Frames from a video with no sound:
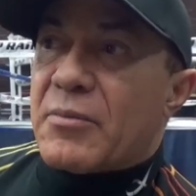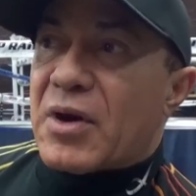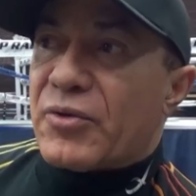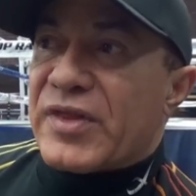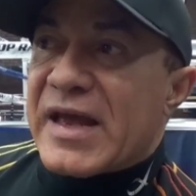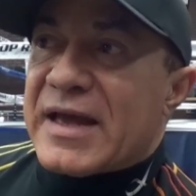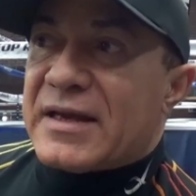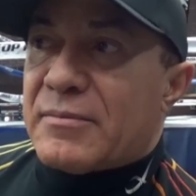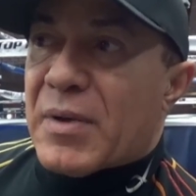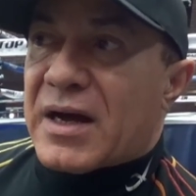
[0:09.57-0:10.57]
about that,
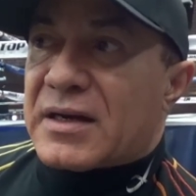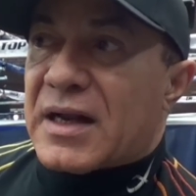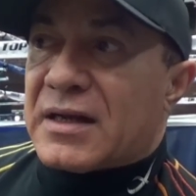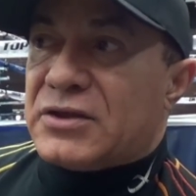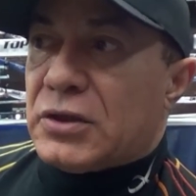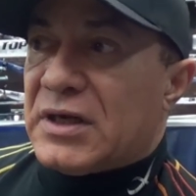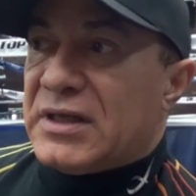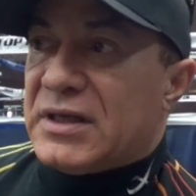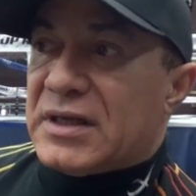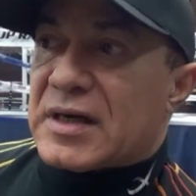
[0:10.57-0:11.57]
but
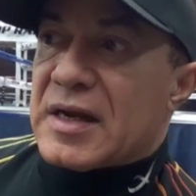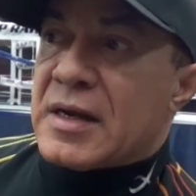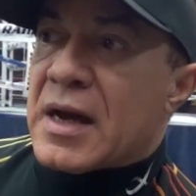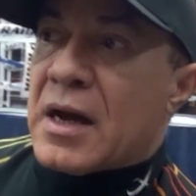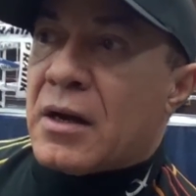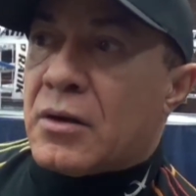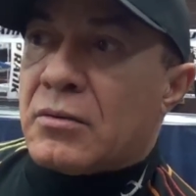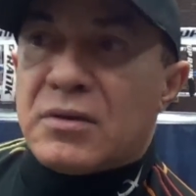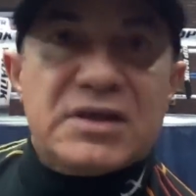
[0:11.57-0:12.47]
actually right now